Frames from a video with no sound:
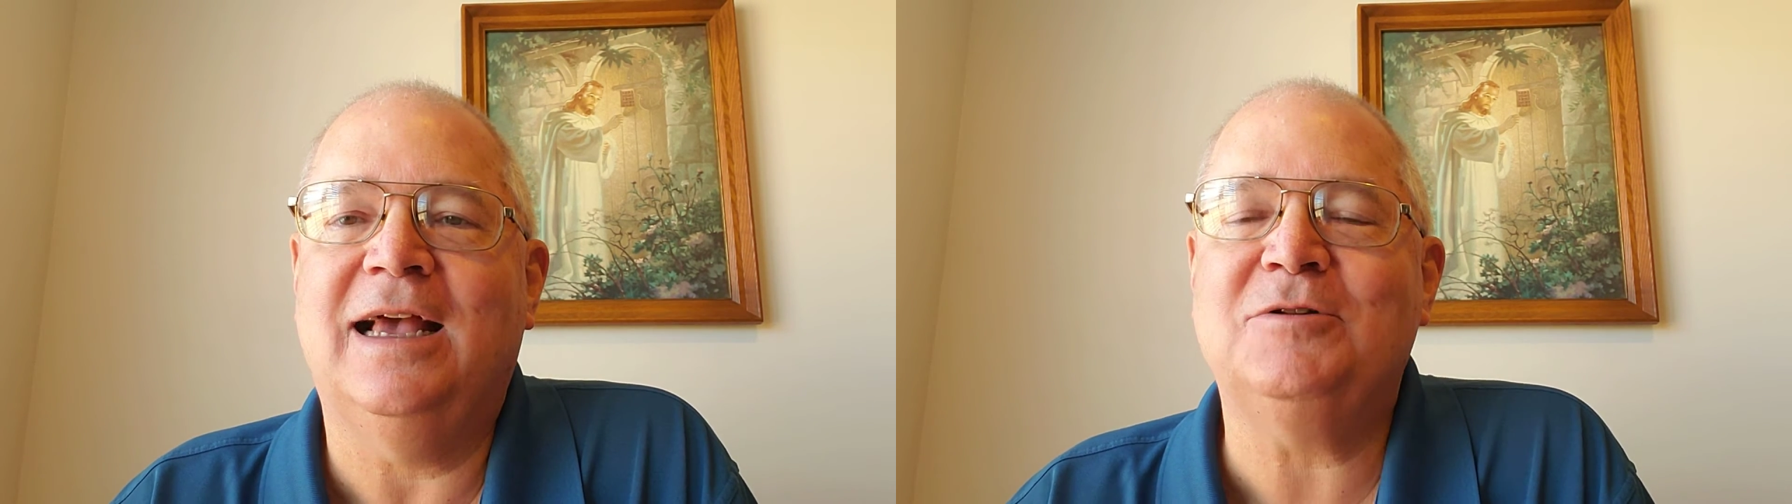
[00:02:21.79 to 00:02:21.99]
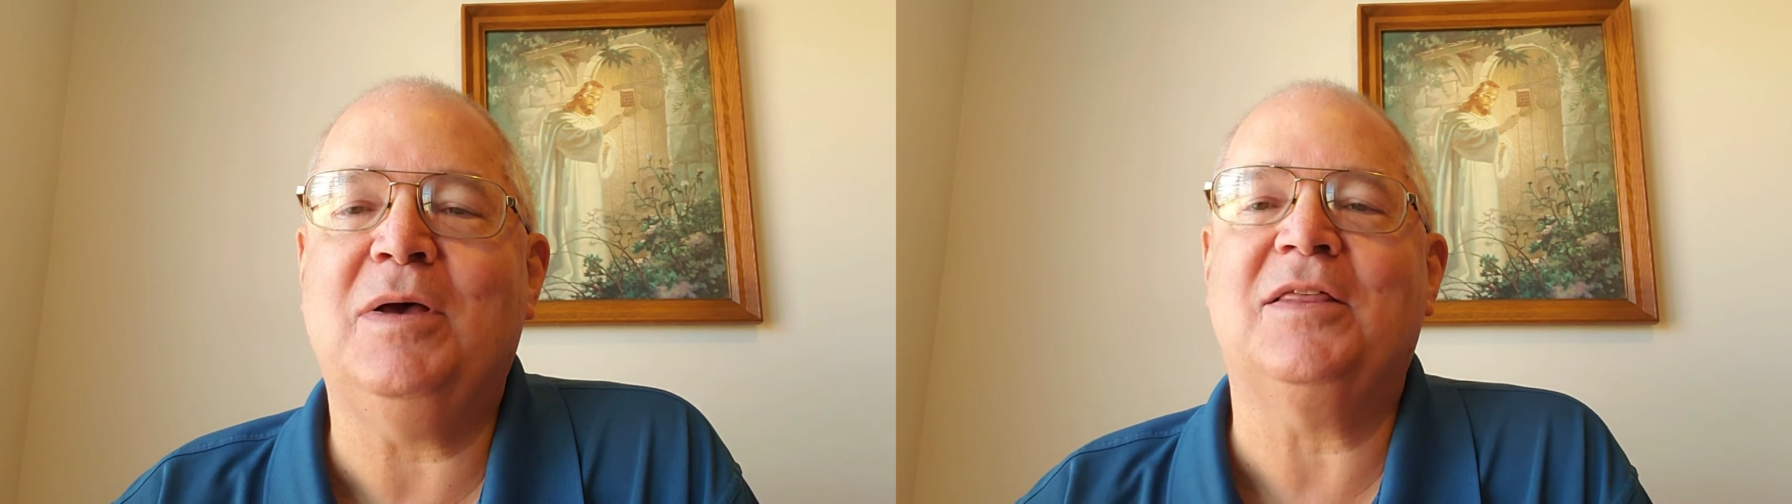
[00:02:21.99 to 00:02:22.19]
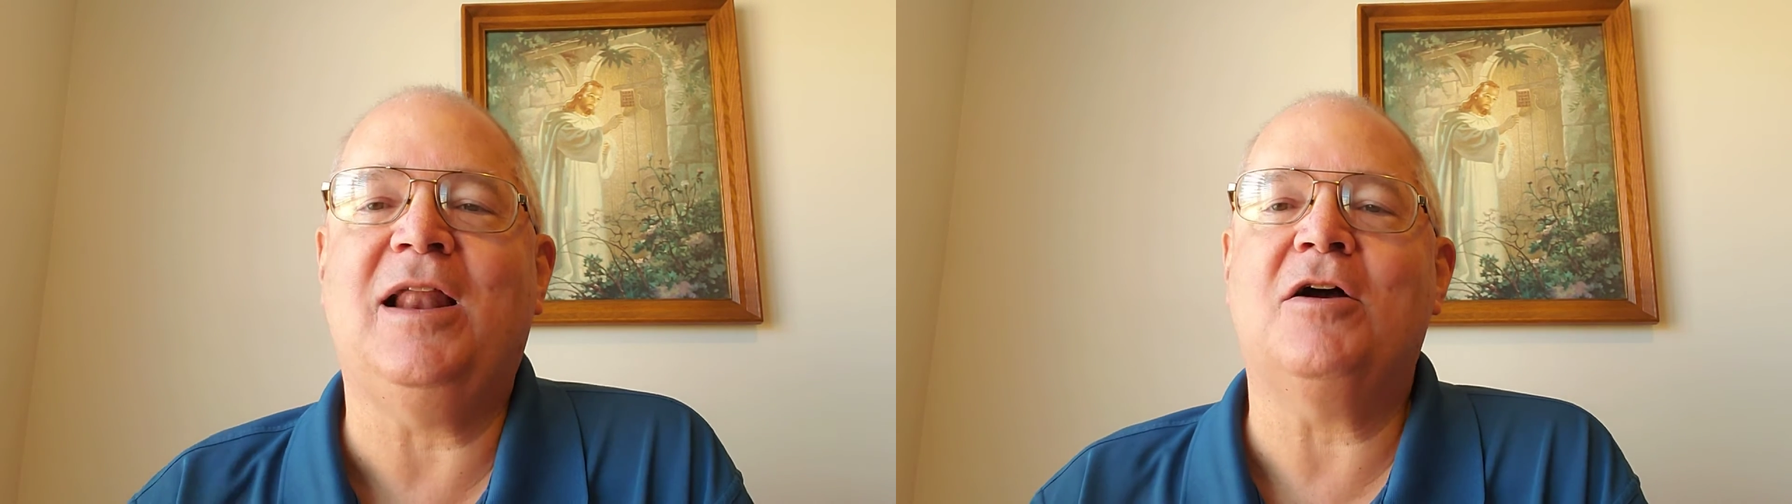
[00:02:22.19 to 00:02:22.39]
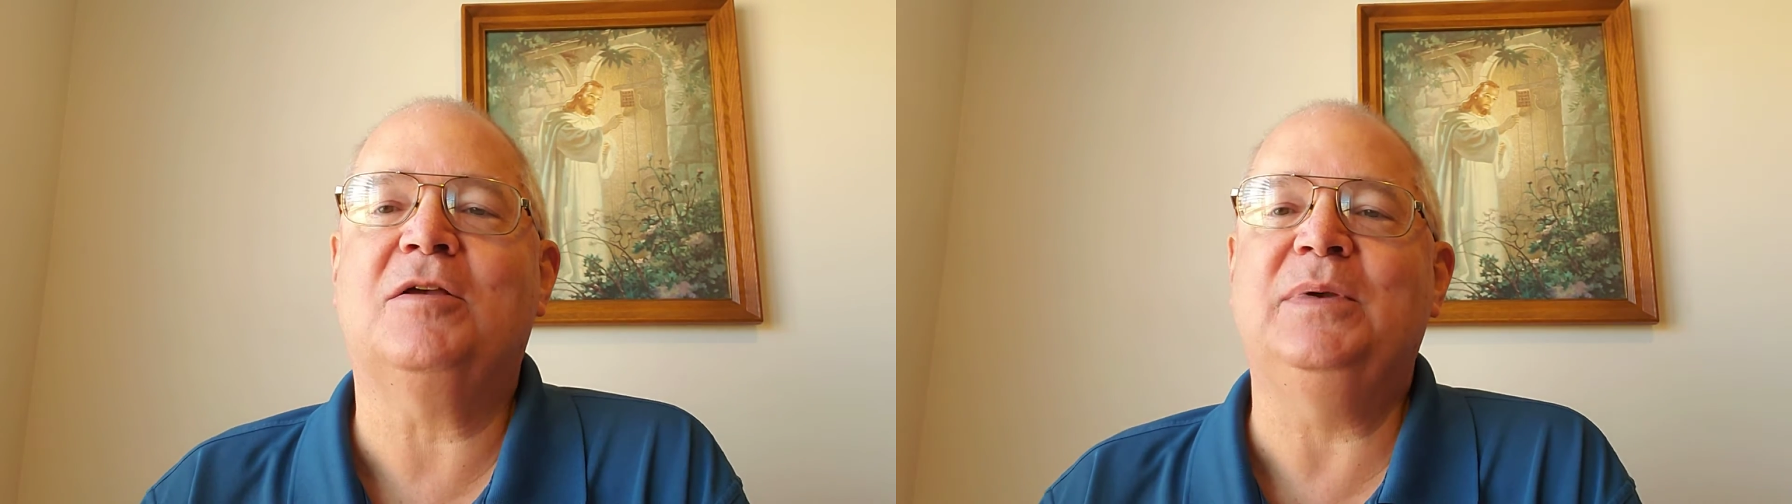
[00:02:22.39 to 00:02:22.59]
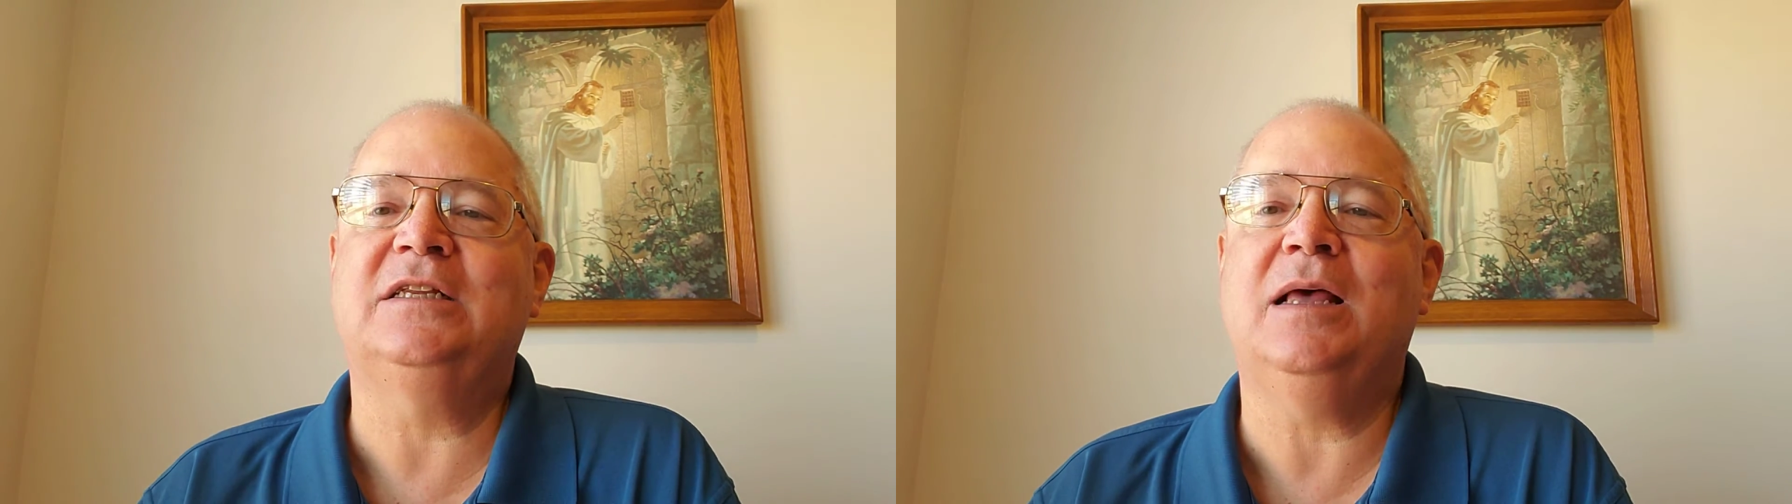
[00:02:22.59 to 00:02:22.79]
That's why the law
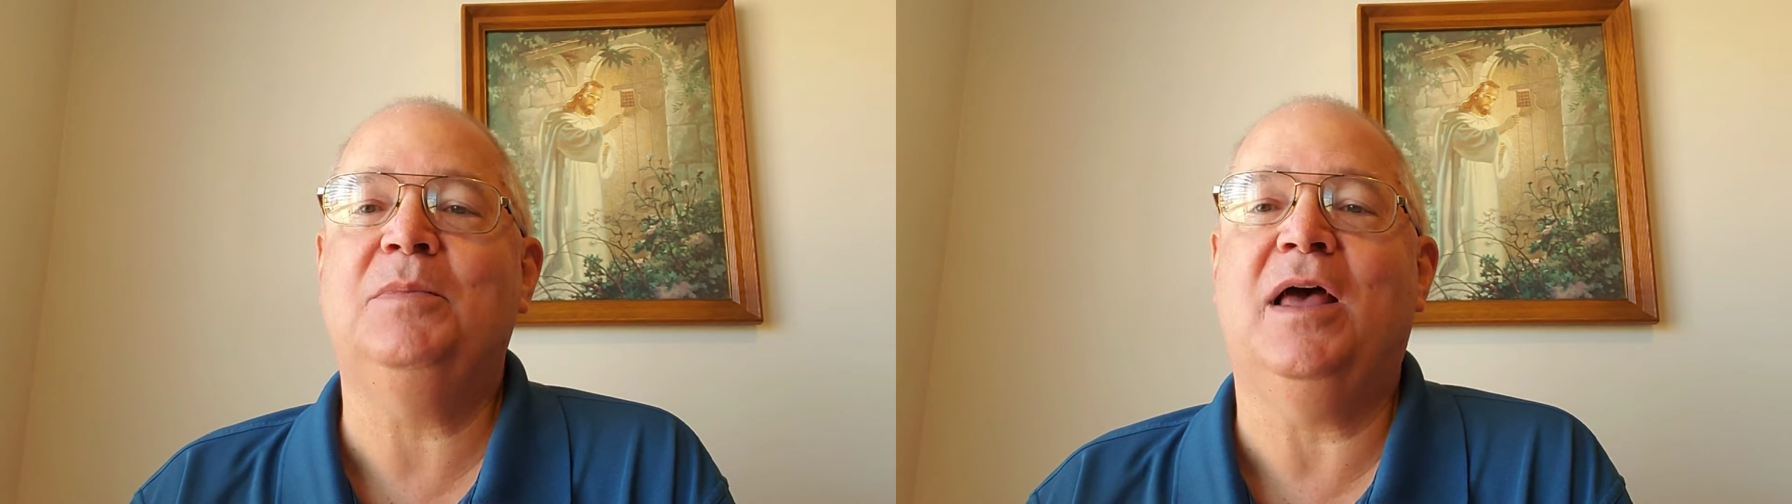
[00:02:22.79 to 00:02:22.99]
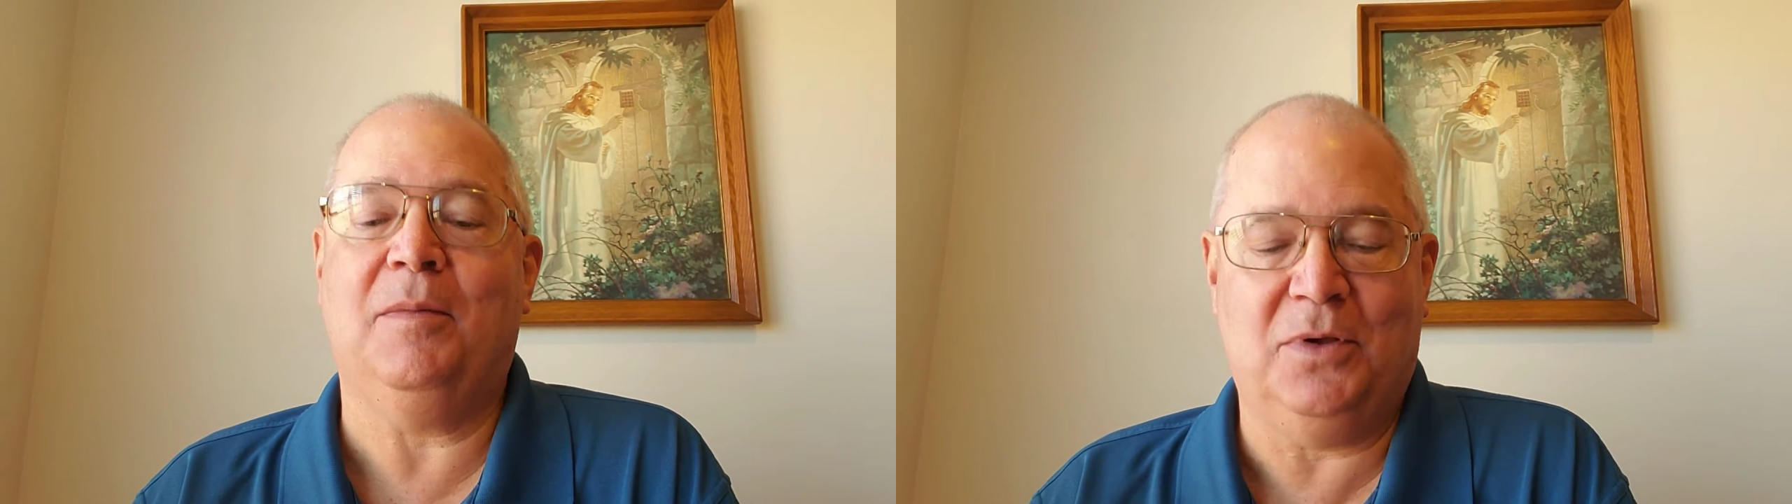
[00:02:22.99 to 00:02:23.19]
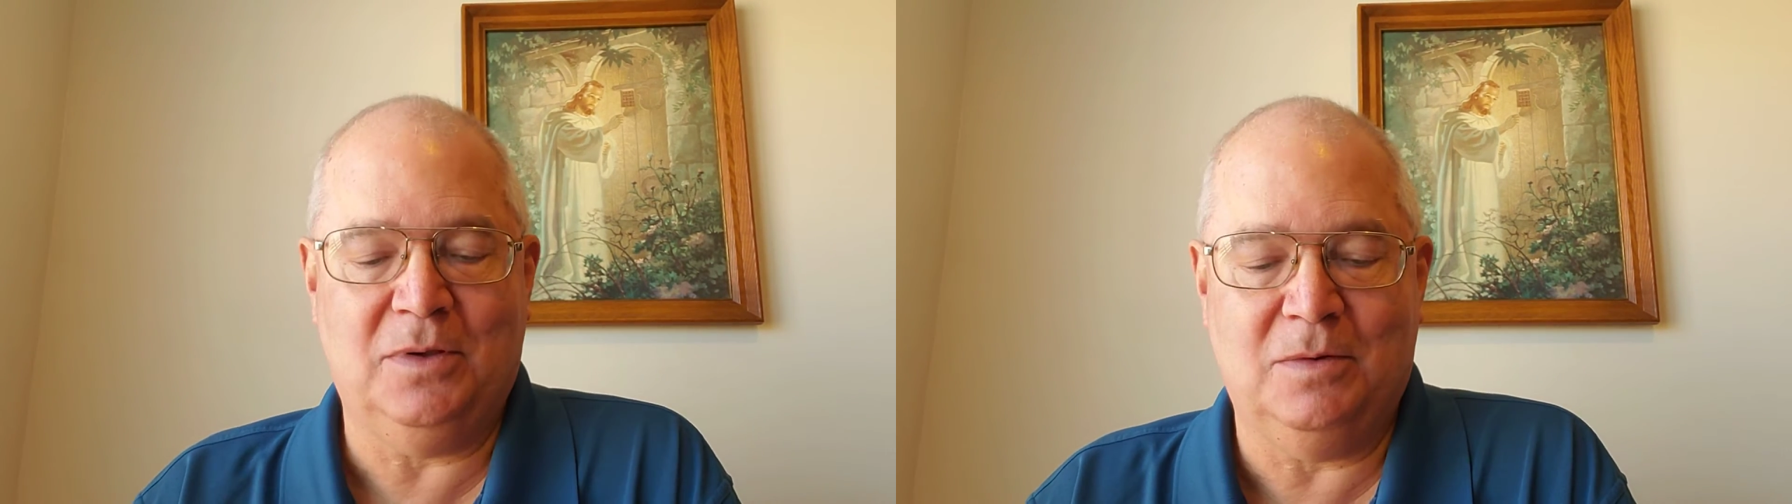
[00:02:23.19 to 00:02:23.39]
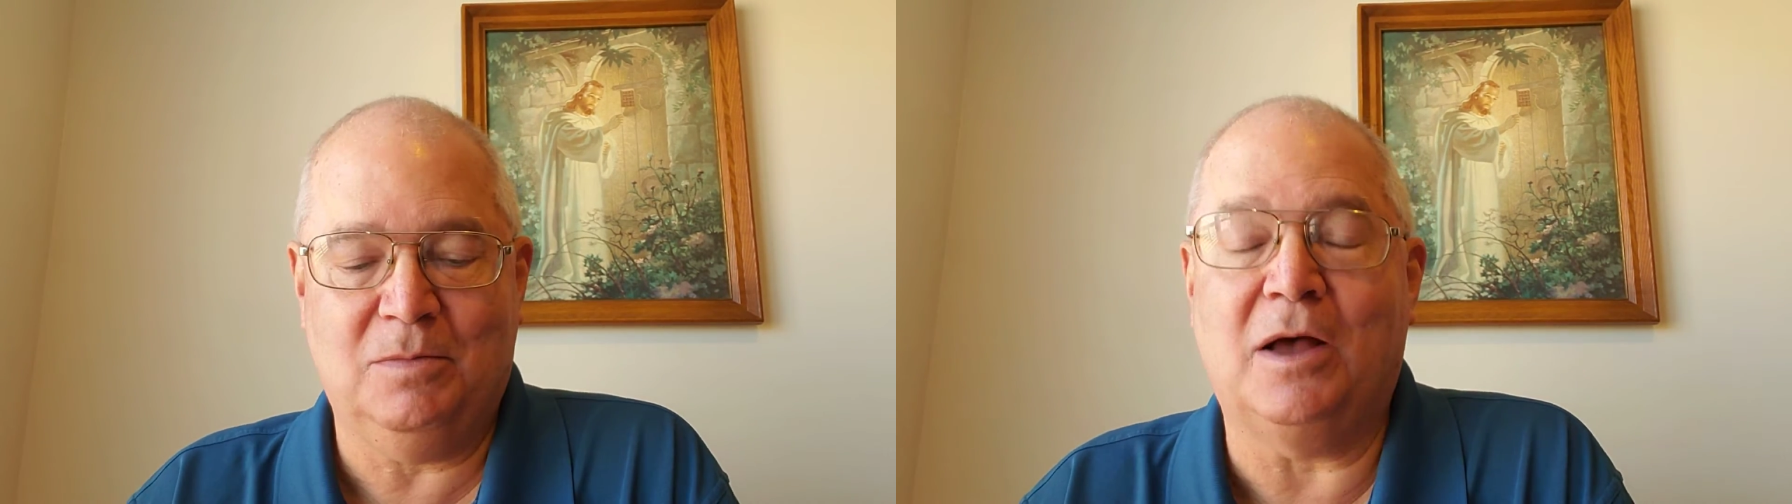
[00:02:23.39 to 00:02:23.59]
can be summed up,